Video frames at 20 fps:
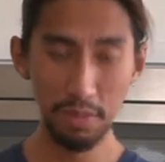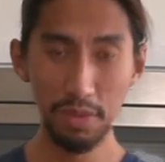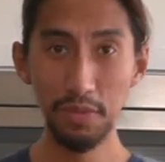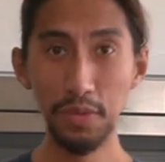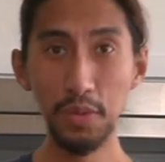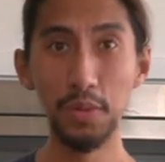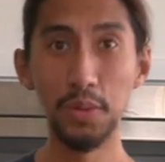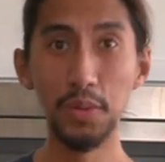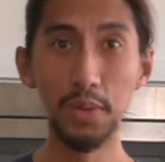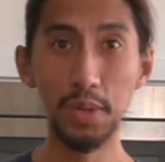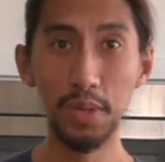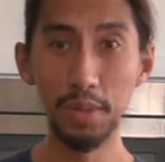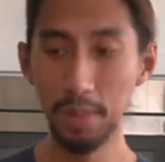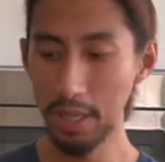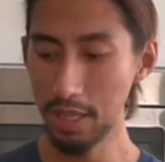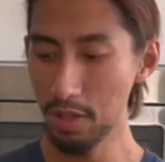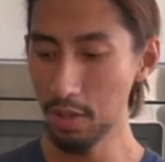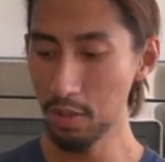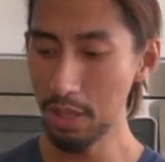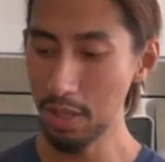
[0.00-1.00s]
before,
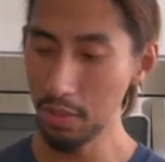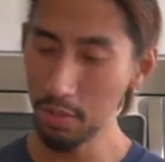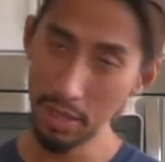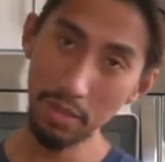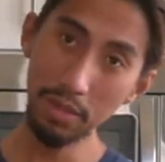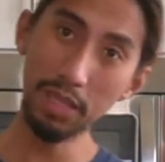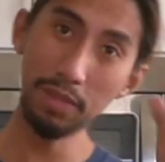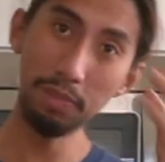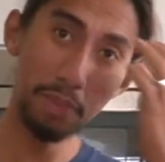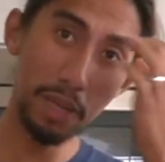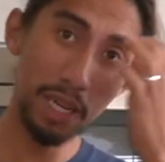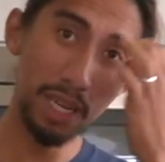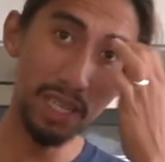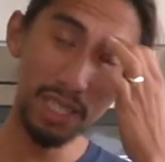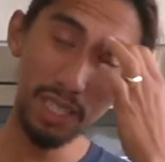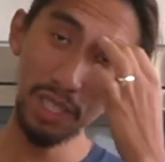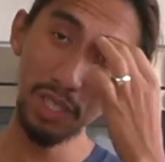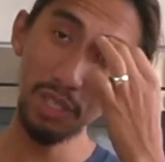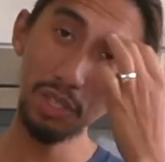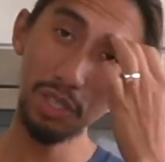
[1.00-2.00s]
but nobody was paying
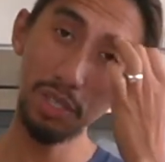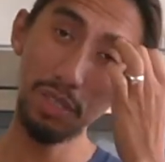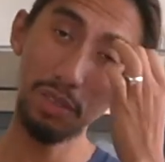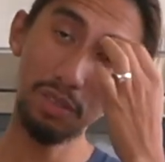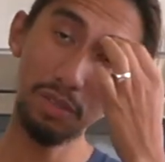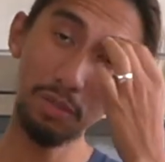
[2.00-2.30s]
attention